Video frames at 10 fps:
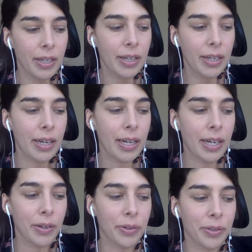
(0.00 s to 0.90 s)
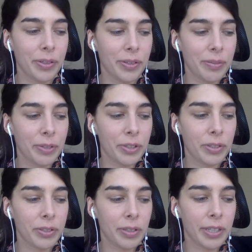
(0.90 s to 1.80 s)
How, the world
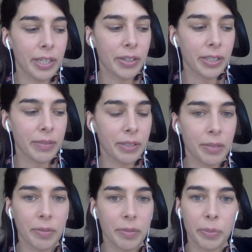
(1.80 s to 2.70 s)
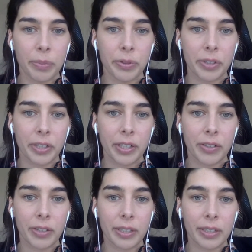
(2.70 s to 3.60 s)
shows solidarity with some of the poorer
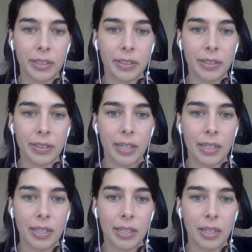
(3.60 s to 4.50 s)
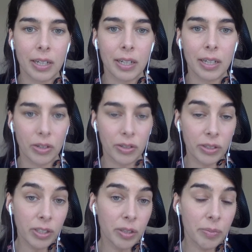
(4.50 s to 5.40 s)
countries that are going
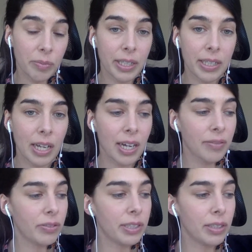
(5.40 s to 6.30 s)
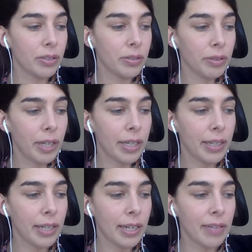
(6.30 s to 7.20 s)
to be hit hard, we already know, and
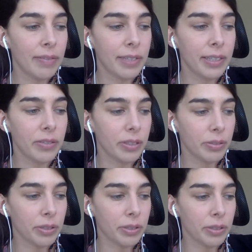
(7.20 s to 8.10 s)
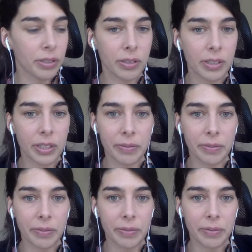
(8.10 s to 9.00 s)
that have less resources to deal with it
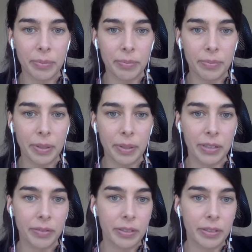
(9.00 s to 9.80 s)
themselves.